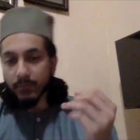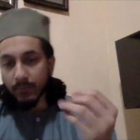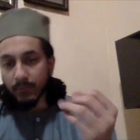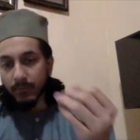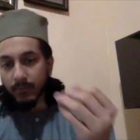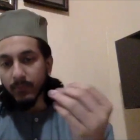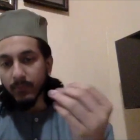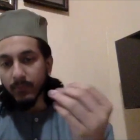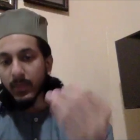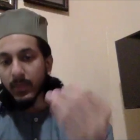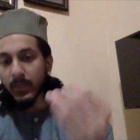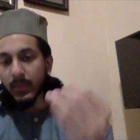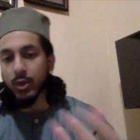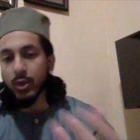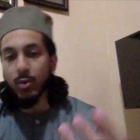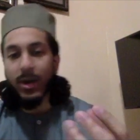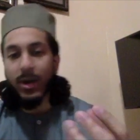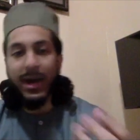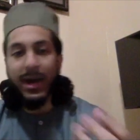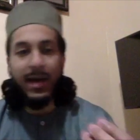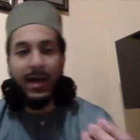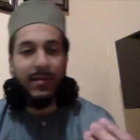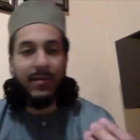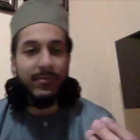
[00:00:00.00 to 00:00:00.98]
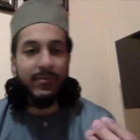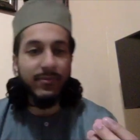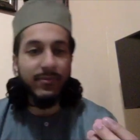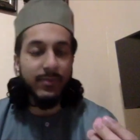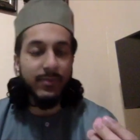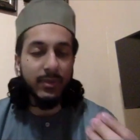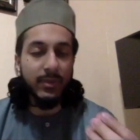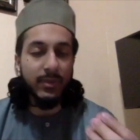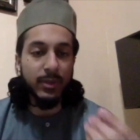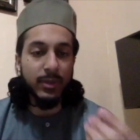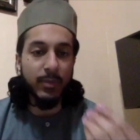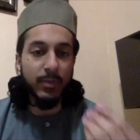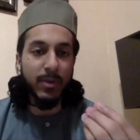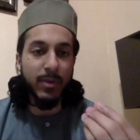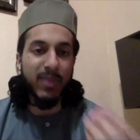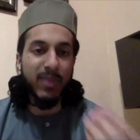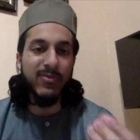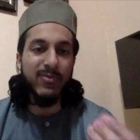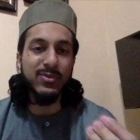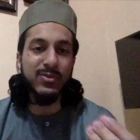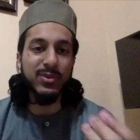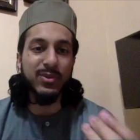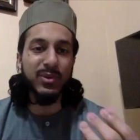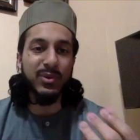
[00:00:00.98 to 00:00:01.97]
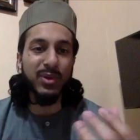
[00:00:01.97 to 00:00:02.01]
you have the Prophet
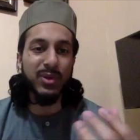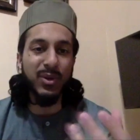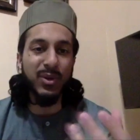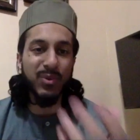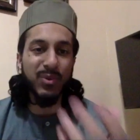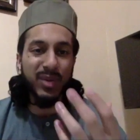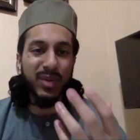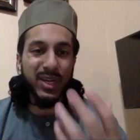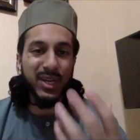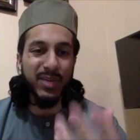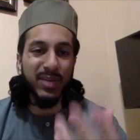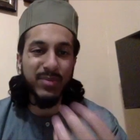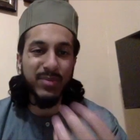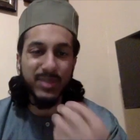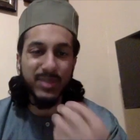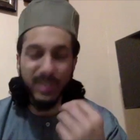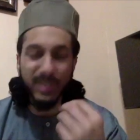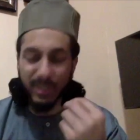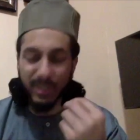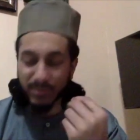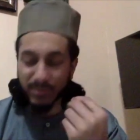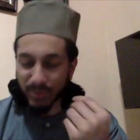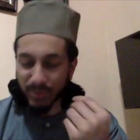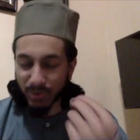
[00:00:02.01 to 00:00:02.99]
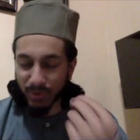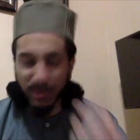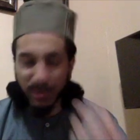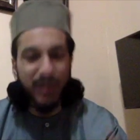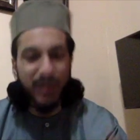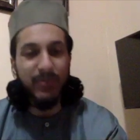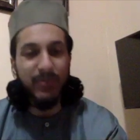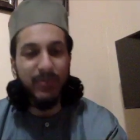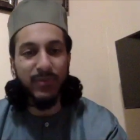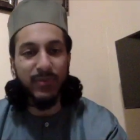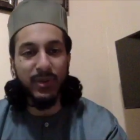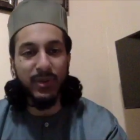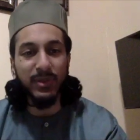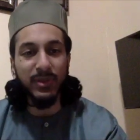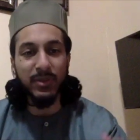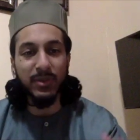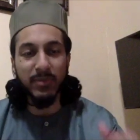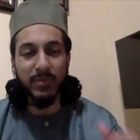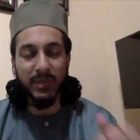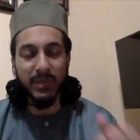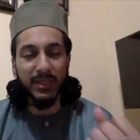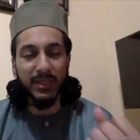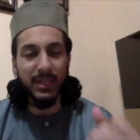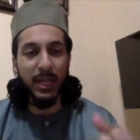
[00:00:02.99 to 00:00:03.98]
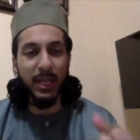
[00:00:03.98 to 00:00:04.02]
sallallahu alaihi wasallam's grandfather by
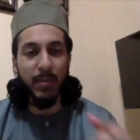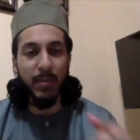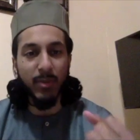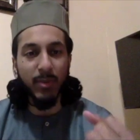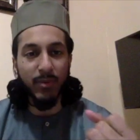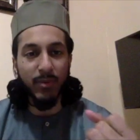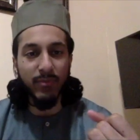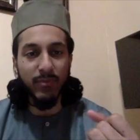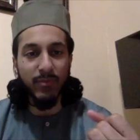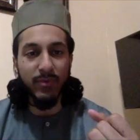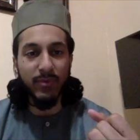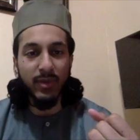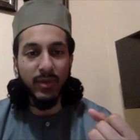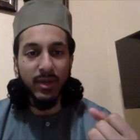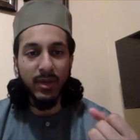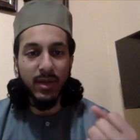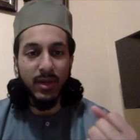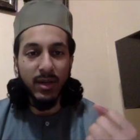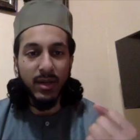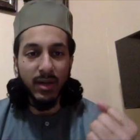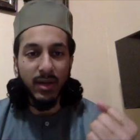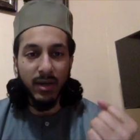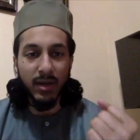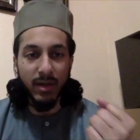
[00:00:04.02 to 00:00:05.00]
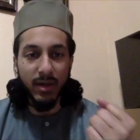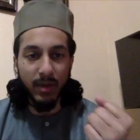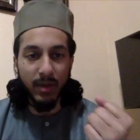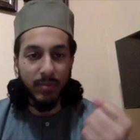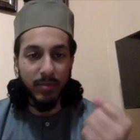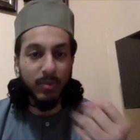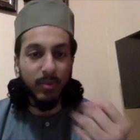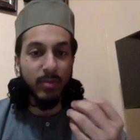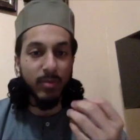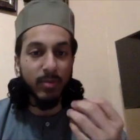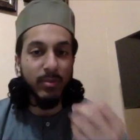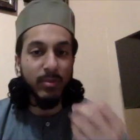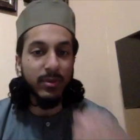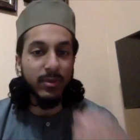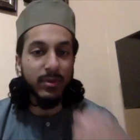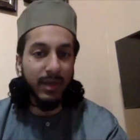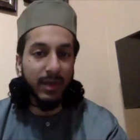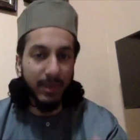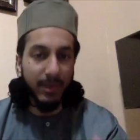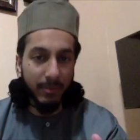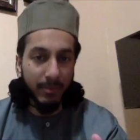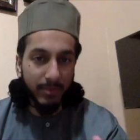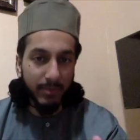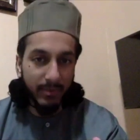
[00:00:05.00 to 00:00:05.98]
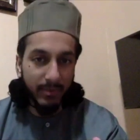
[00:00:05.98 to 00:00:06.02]
the name of Abdul
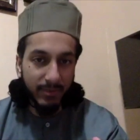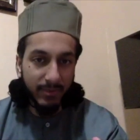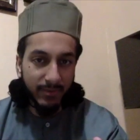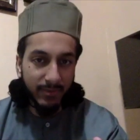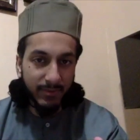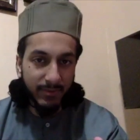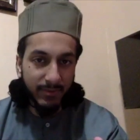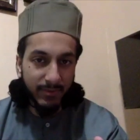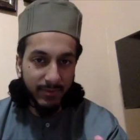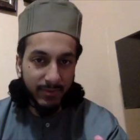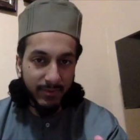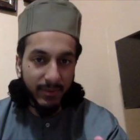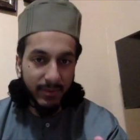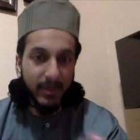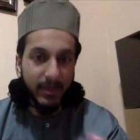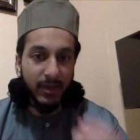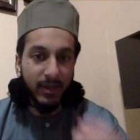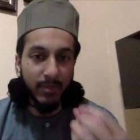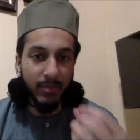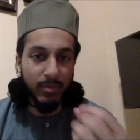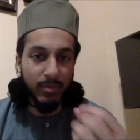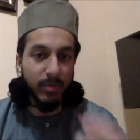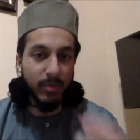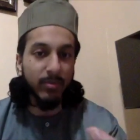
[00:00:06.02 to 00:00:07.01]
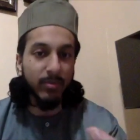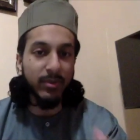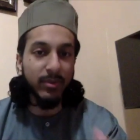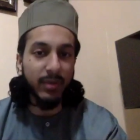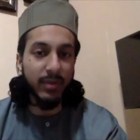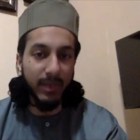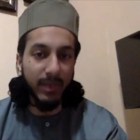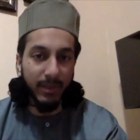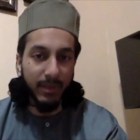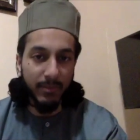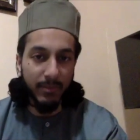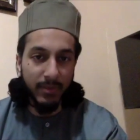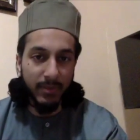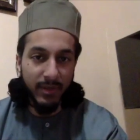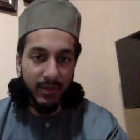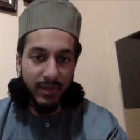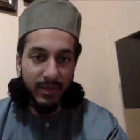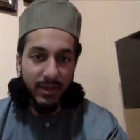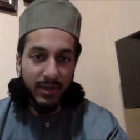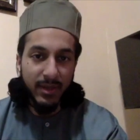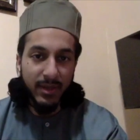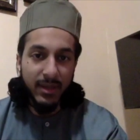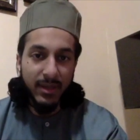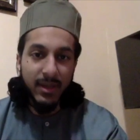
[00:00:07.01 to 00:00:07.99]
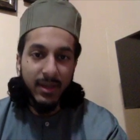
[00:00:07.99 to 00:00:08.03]
Muttalib, right? Abdul Muttalib.
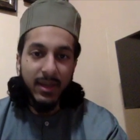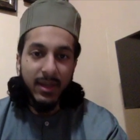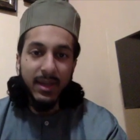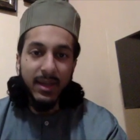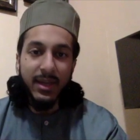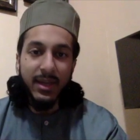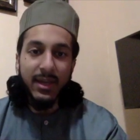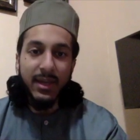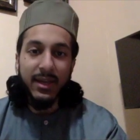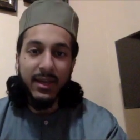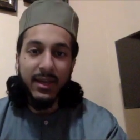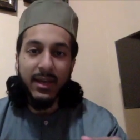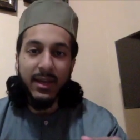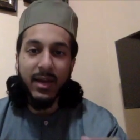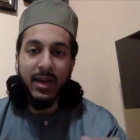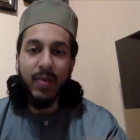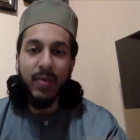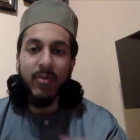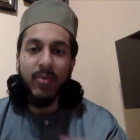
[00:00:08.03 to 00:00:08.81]
Now,